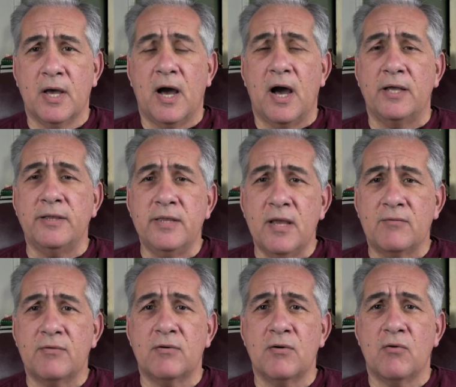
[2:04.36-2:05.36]
I
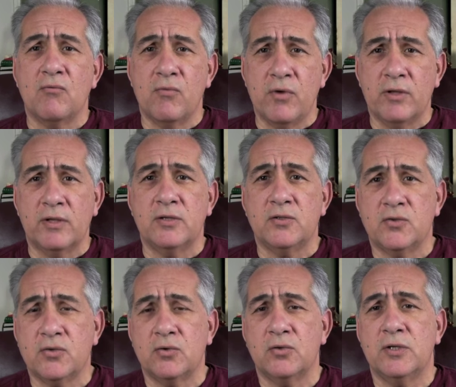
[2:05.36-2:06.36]
never really
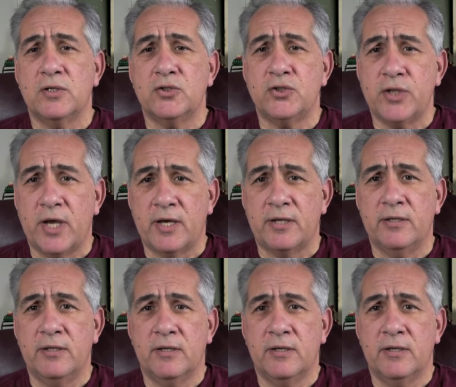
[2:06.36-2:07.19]
truly shared